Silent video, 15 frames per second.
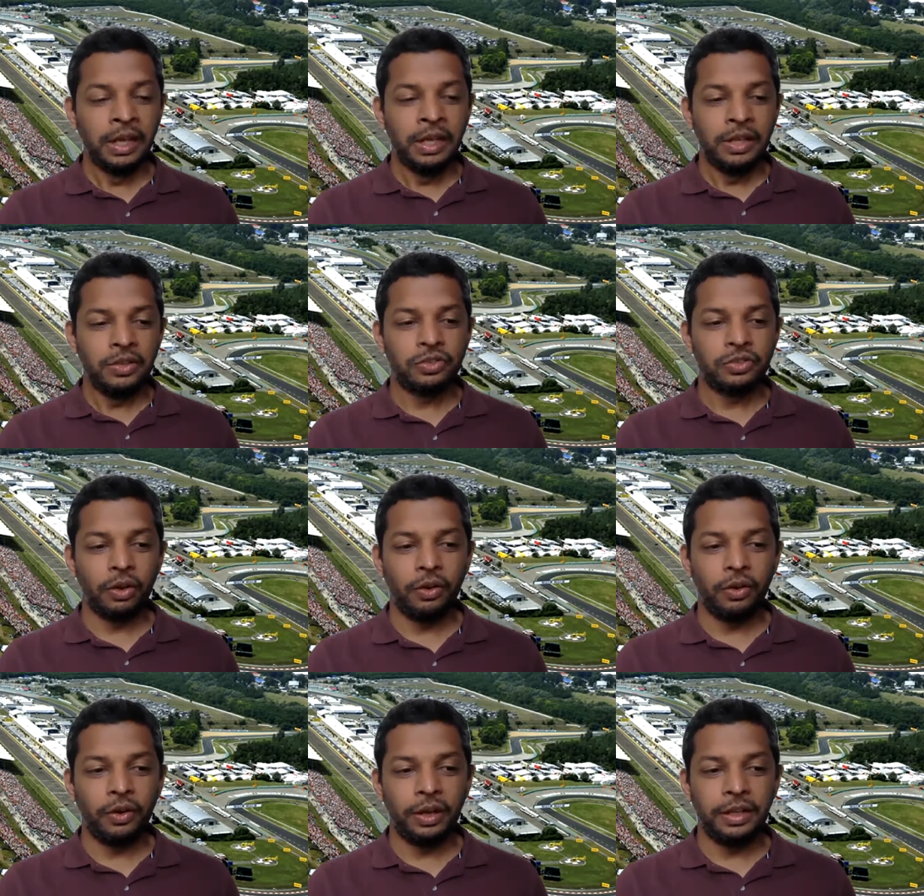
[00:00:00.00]

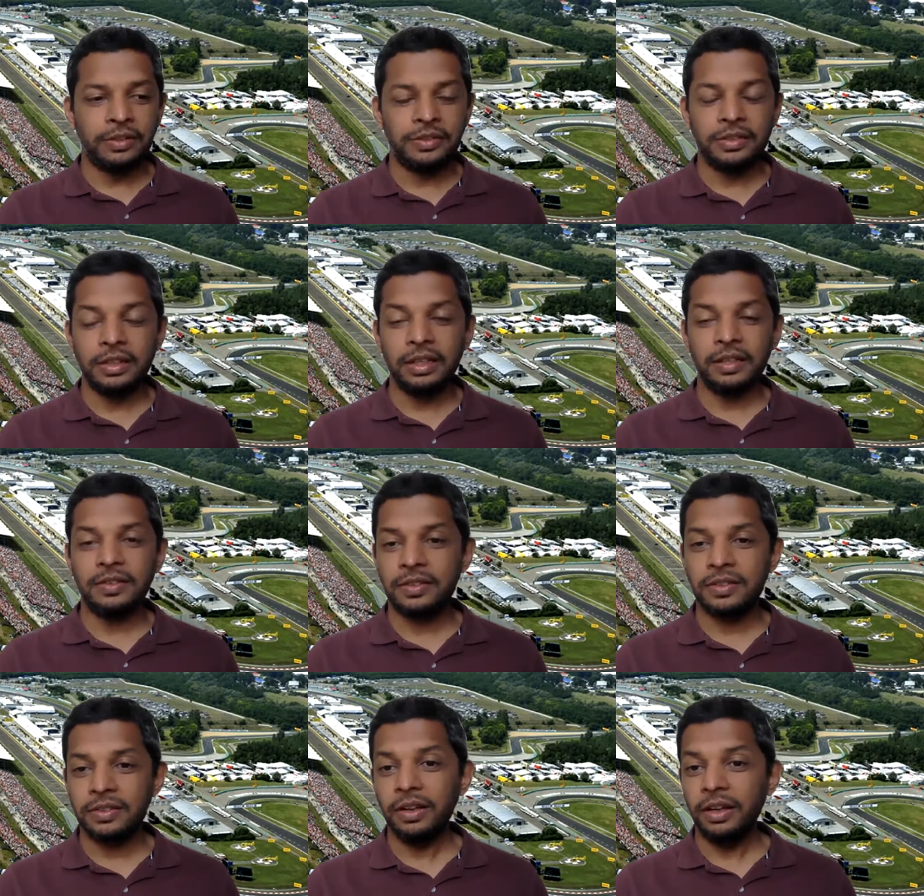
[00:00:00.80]
So it's
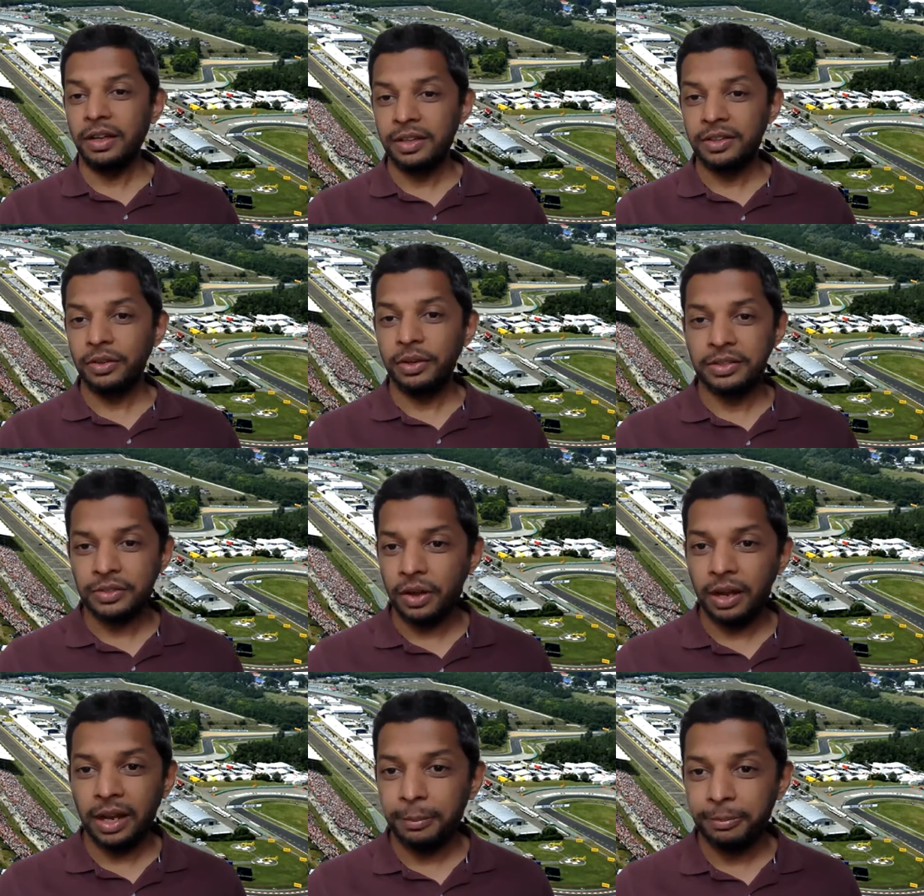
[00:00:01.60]
it's uh, know it's
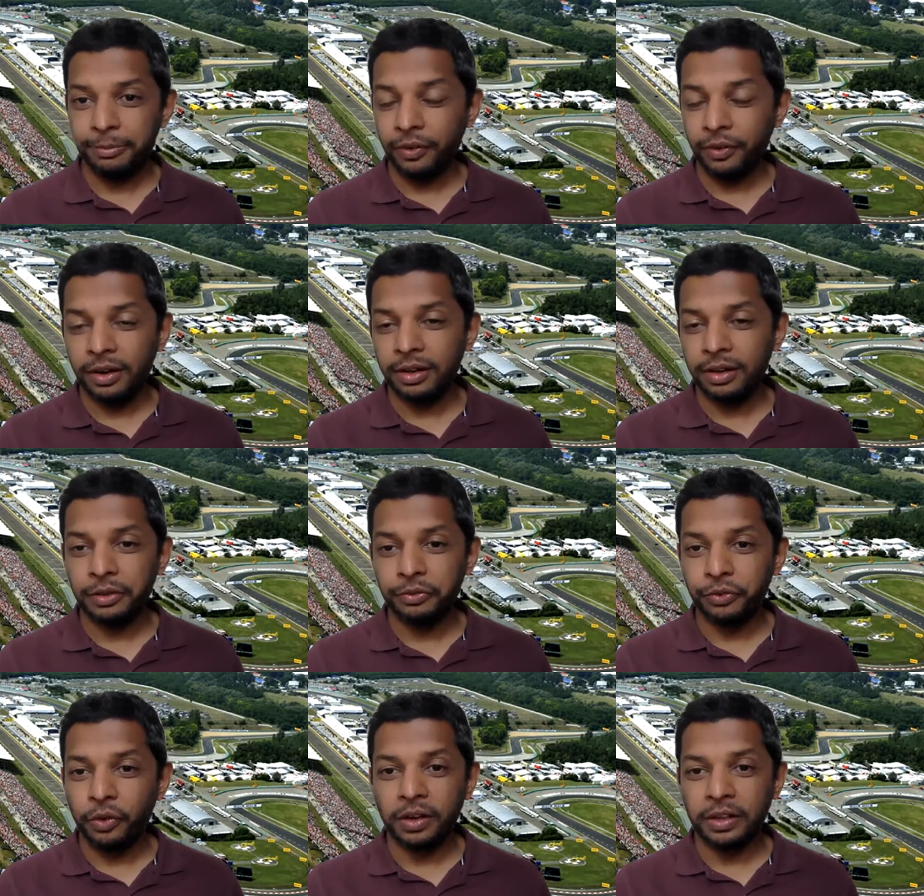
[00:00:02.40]
all up for the
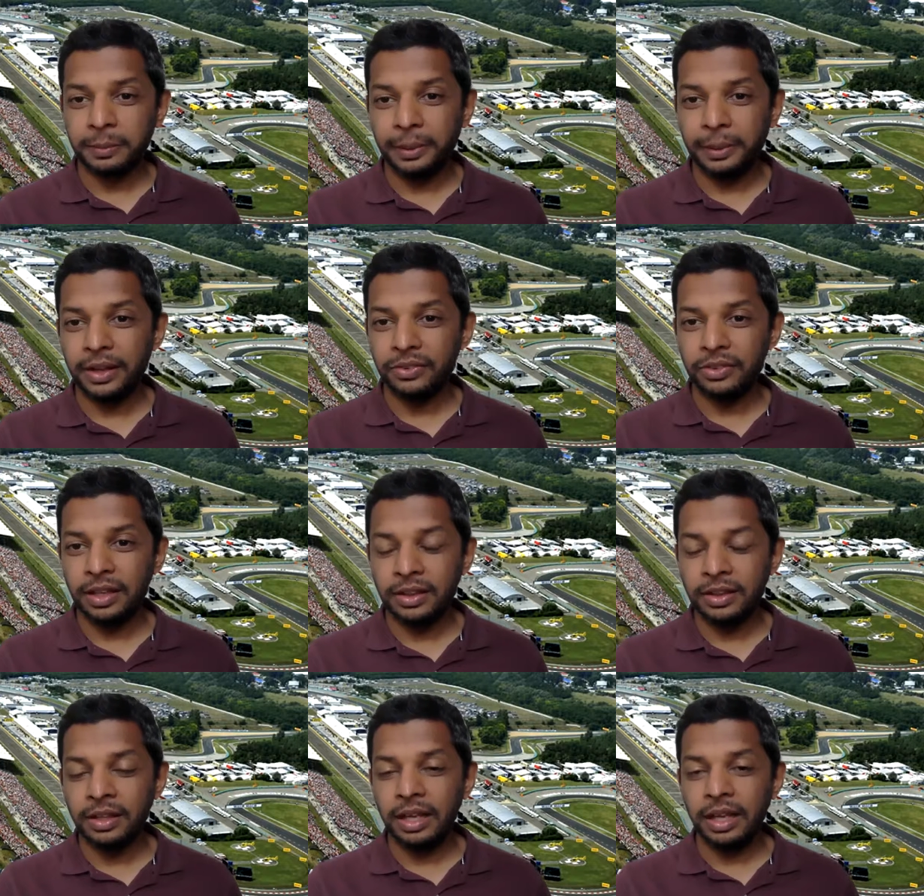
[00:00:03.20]
fourth place
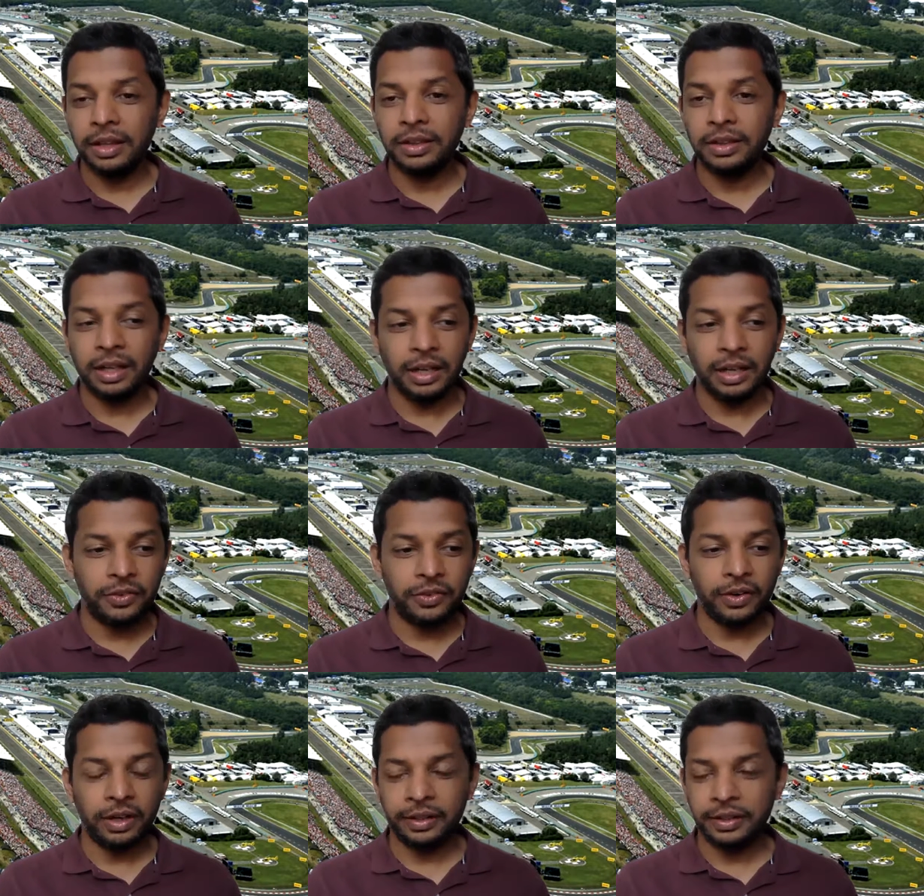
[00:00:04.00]
in in the
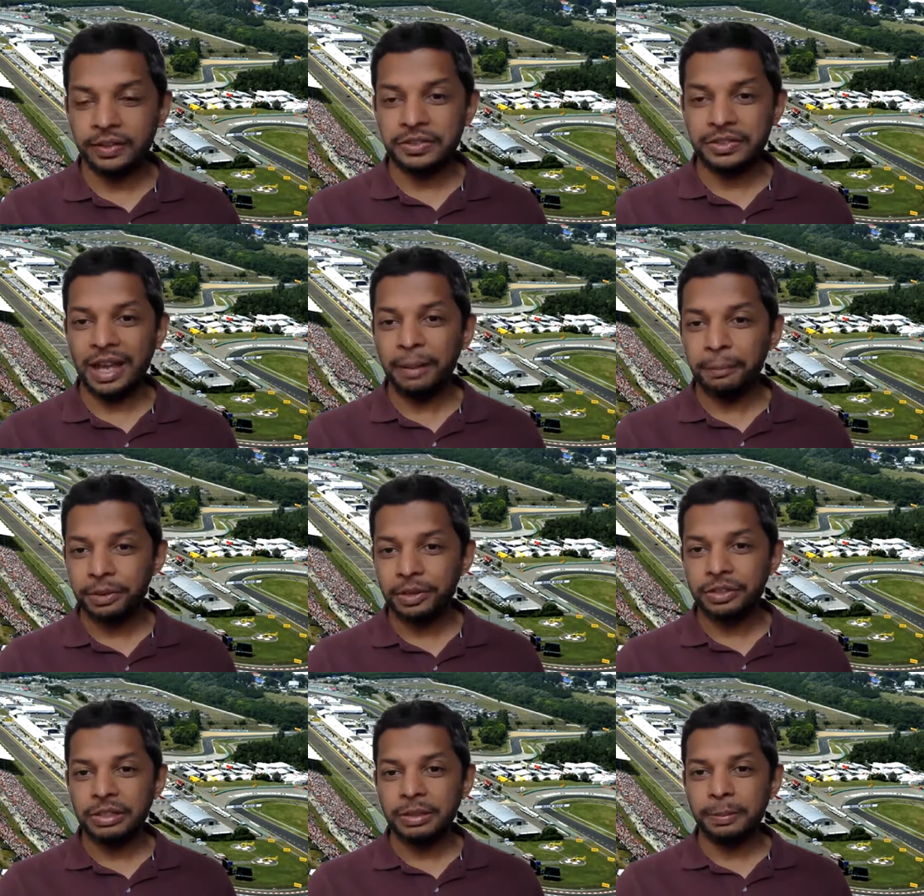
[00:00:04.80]
constructors
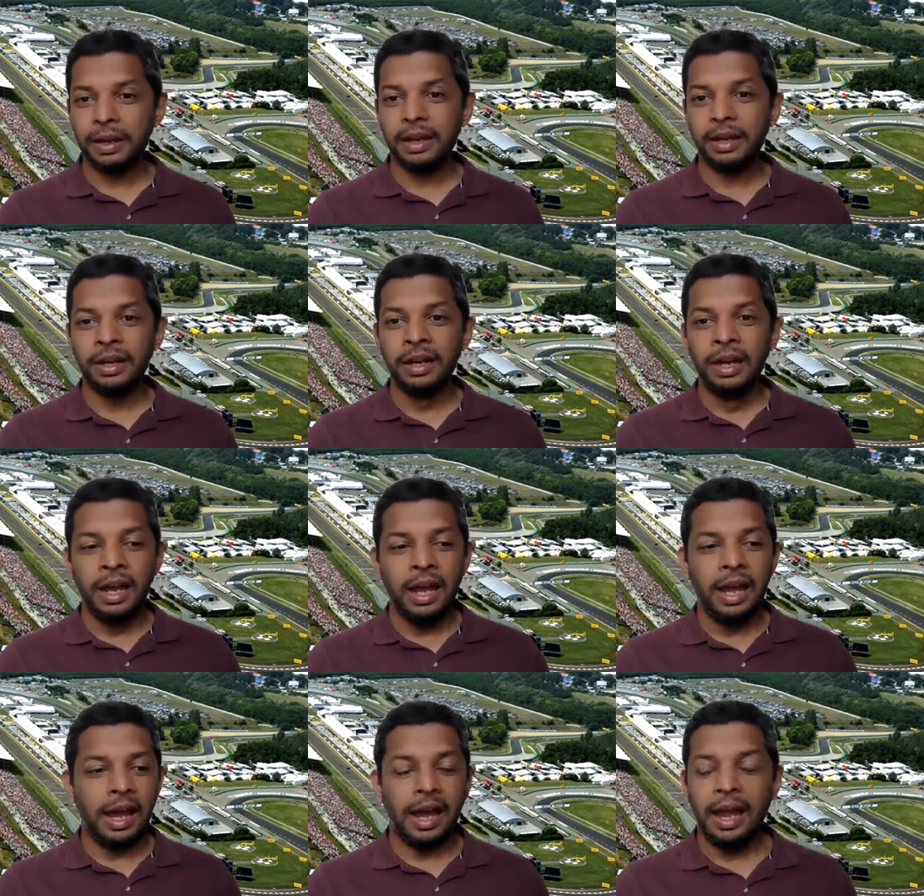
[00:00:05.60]
championship and I